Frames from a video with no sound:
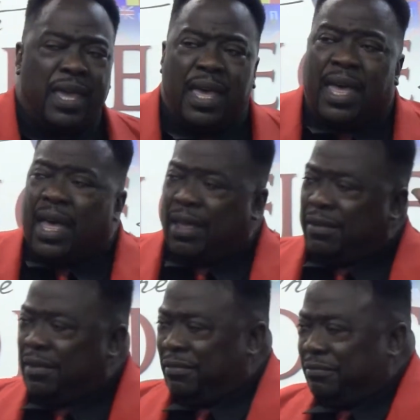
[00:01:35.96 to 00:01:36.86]

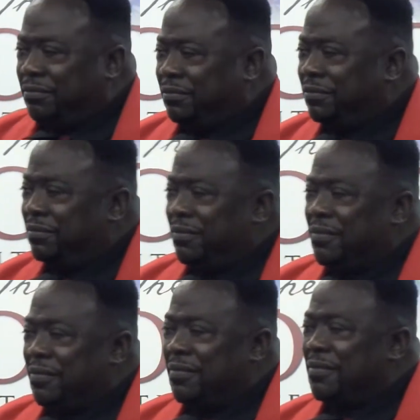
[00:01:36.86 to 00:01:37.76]

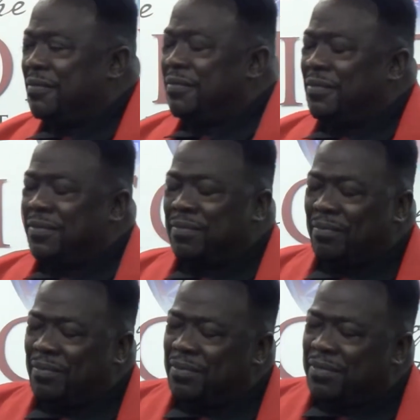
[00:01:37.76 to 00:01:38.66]

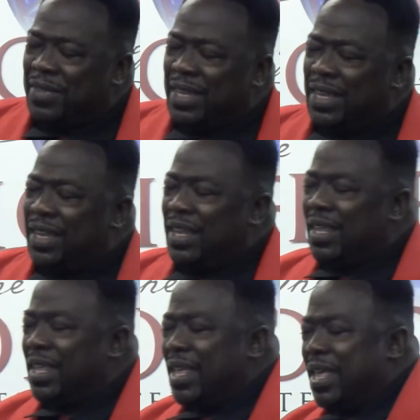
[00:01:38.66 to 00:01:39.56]
(silence)